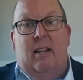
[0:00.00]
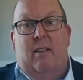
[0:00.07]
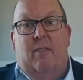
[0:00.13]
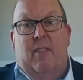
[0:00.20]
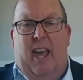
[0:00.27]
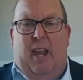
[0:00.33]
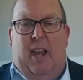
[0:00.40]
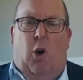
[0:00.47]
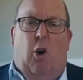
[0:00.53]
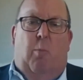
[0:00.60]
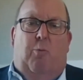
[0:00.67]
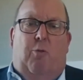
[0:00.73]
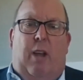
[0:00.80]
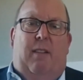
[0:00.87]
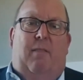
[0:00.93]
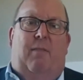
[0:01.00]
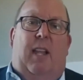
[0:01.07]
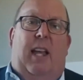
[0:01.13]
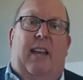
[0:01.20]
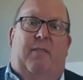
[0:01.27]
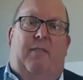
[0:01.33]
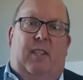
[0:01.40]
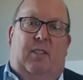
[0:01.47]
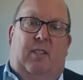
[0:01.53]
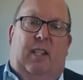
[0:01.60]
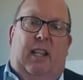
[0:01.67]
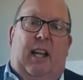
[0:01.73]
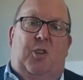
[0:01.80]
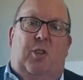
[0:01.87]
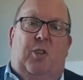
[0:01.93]
That whole bread of life
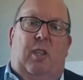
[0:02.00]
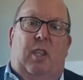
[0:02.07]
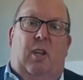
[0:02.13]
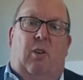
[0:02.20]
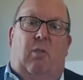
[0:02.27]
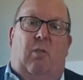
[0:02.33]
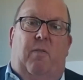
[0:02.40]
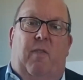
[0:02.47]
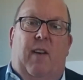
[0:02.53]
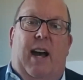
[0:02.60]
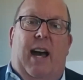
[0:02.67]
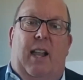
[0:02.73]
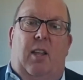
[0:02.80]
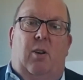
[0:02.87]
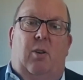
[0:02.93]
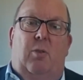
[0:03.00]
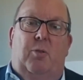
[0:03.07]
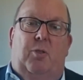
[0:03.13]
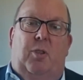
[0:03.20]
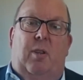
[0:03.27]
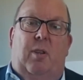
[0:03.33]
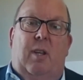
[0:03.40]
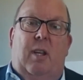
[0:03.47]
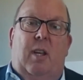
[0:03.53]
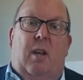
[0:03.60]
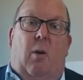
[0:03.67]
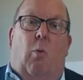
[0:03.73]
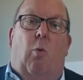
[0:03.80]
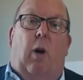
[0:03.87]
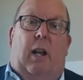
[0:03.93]
discussion, though, follows
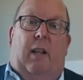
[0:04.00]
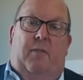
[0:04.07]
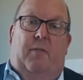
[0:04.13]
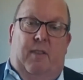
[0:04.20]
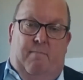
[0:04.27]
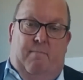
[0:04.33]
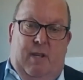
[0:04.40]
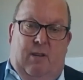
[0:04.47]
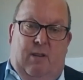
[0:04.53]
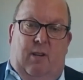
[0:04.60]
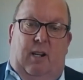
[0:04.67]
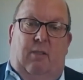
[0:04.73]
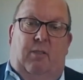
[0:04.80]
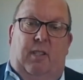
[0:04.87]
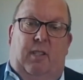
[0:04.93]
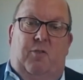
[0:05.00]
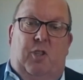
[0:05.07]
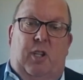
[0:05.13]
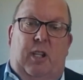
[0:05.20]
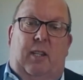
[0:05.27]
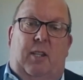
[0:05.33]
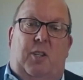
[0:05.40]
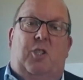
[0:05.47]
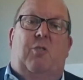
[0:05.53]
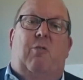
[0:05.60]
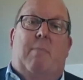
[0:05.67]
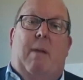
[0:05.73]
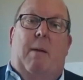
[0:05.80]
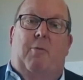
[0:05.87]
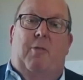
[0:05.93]
one of the miracles of Jesus. Do you
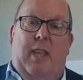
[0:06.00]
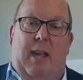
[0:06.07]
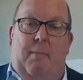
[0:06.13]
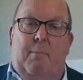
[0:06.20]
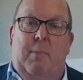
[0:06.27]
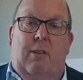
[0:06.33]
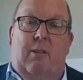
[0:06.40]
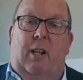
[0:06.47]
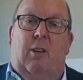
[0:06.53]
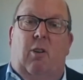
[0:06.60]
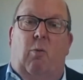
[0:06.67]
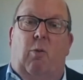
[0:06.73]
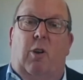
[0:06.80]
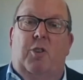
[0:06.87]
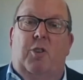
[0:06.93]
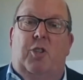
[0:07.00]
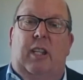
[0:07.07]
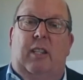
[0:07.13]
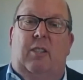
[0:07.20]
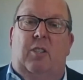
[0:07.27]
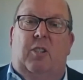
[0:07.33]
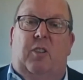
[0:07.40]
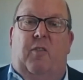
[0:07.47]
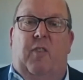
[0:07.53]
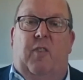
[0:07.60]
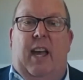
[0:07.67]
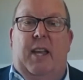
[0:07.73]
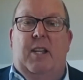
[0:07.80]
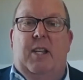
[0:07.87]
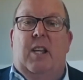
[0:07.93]
remember that miracle where Jesus
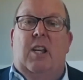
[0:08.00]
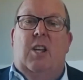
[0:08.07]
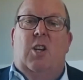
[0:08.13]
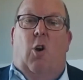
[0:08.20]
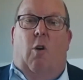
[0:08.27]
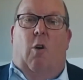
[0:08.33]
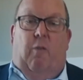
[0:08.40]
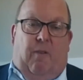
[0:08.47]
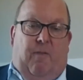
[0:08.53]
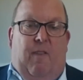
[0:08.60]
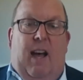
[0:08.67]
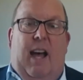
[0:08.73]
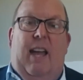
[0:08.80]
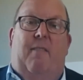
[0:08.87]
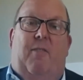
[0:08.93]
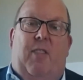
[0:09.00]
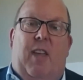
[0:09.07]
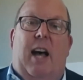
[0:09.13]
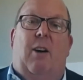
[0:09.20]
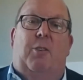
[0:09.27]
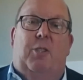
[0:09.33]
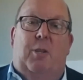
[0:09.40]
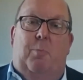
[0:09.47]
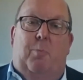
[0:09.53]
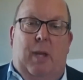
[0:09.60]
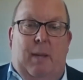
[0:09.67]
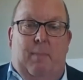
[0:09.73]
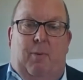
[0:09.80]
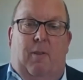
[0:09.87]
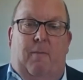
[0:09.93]
fed over 5,000
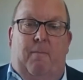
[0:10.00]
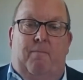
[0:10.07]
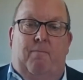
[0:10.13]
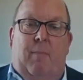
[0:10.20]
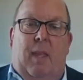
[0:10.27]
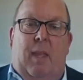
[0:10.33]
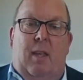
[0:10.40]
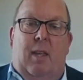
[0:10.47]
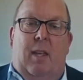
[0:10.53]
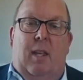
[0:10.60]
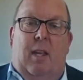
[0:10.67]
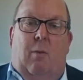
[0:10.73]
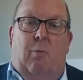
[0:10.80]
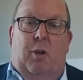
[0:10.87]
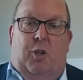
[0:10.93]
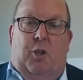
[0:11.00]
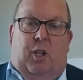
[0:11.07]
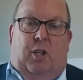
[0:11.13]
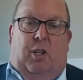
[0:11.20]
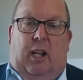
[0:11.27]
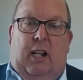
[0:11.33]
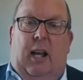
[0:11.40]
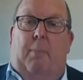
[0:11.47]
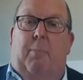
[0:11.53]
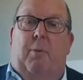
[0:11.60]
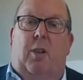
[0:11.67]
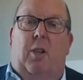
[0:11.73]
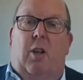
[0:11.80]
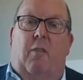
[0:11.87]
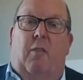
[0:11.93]
people with just a couple
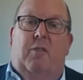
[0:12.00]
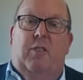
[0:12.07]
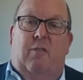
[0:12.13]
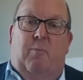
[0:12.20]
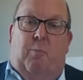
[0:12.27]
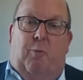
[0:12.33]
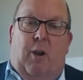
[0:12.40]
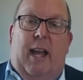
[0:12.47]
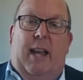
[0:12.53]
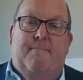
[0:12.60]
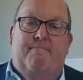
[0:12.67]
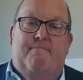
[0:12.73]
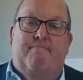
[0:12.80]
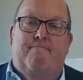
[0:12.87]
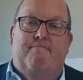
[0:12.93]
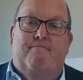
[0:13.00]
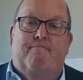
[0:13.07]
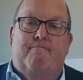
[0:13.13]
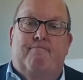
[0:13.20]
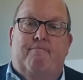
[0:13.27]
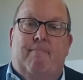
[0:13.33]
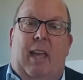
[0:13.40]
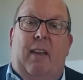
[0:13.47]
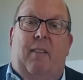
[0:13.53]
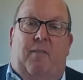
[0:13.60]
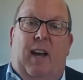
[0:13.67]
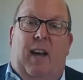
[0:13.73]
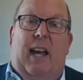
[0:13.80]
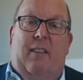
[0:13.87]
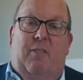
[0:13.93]
loaves of bread and
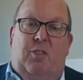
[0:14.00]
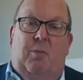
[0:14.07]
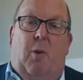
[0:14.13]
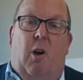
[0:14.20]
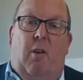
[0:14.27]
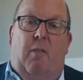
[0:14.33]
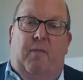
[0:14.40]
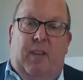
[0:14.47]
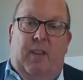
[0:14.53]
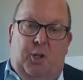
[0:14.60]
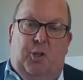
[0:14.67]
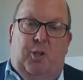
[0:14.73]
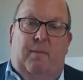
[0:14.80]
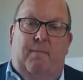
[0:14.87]
five small fish?